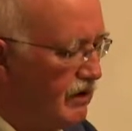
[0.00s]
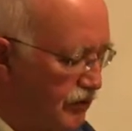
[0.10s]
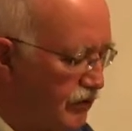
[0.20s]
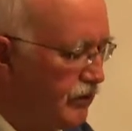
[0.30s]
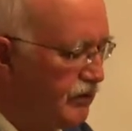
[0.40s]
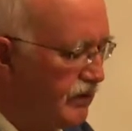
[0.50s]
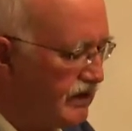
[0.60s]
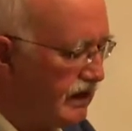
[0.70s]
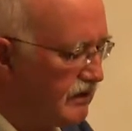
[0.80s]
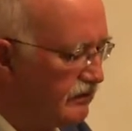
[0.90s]
through the
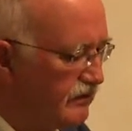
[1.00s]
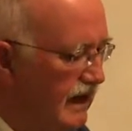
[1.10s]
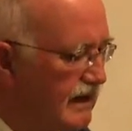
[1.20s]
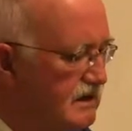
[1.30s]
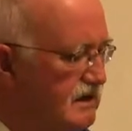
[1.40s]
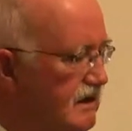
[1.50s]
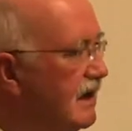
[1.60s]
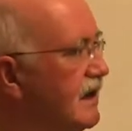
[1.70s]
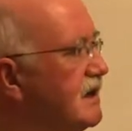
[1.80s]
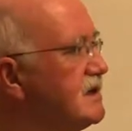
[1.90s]
dead of night,
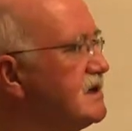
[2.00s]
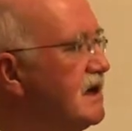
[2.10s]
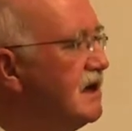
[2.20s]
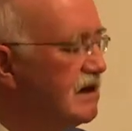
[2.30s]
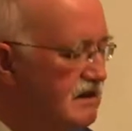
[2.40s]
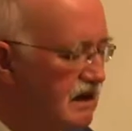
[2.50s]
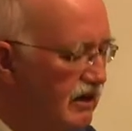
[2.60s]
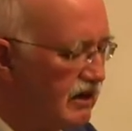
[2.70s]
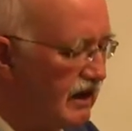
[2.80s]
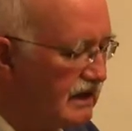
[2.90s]
and,
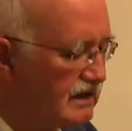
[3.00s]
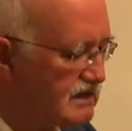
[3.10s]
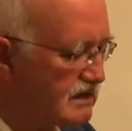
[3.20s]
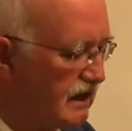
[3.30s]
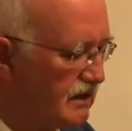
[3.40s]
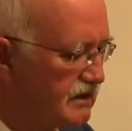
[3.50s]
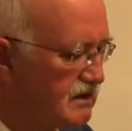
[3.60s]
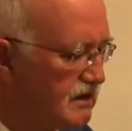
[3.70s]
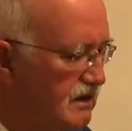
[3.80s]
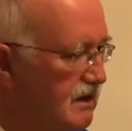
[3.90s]
dare I say
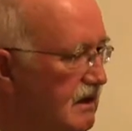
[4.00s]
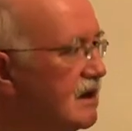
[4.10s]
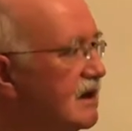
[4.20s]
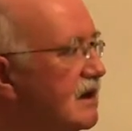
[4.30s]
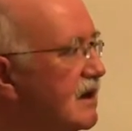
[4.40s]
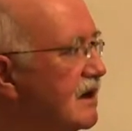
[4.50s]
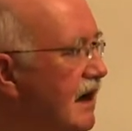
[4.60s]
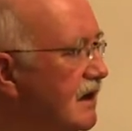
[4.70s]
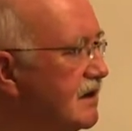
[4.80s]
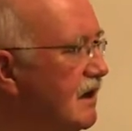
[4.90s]
it,
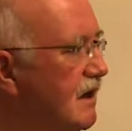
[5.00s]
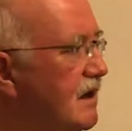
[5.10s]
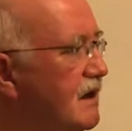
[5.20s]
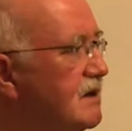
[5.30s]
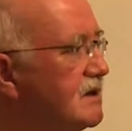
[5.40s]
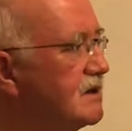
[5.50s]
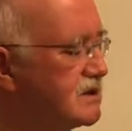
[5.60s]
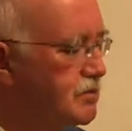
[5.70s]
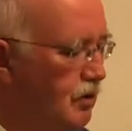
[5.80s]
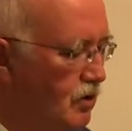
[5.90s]
cattle
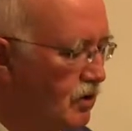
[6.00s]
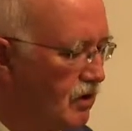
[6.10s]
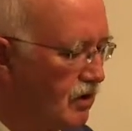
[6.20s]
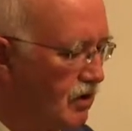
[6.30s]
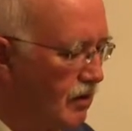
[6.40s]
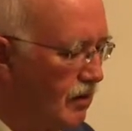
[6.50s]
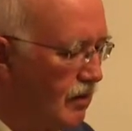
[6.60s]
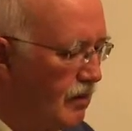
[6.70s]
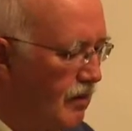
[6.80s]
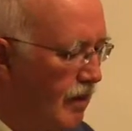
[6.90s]
spoke.
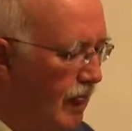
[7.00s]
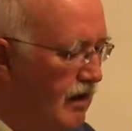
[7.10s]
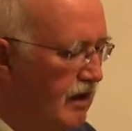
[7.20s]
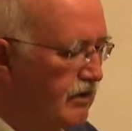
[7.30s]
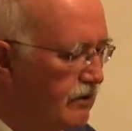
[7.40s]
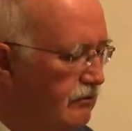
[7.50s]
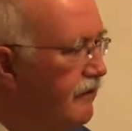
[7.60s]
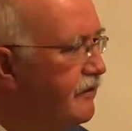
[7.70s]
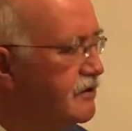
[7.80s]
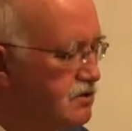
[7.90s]
The
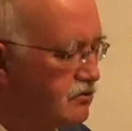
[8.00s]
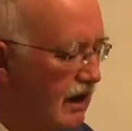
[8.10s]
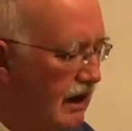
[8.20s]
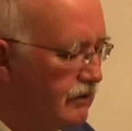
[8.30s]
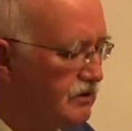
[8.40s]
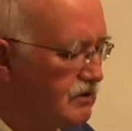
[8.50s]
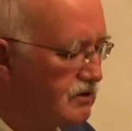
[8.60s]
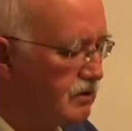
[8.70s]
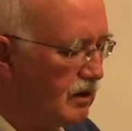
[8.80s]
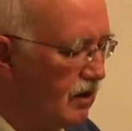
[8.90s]
rivers ground
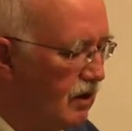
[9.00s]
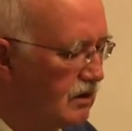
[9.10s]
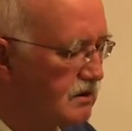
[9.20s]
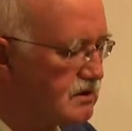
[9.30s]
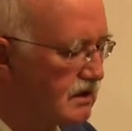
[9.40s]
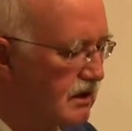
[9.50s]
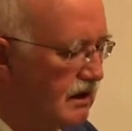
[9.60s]
to a halt,